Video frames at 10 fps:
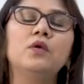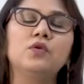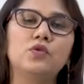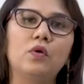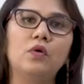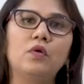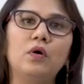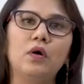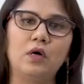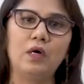So
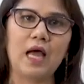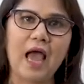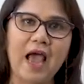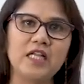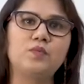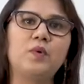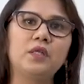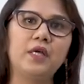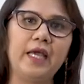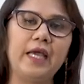uh, as per
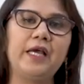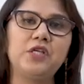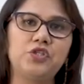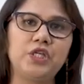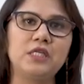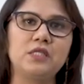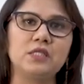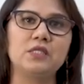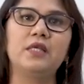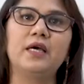the age
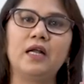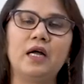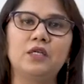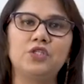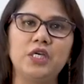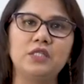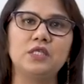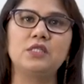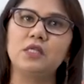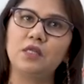changes, there are
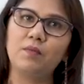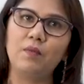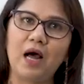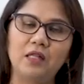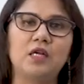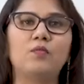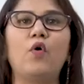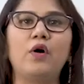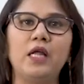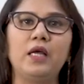changes in the other
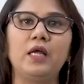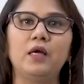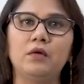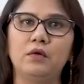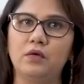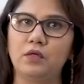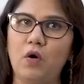body uh,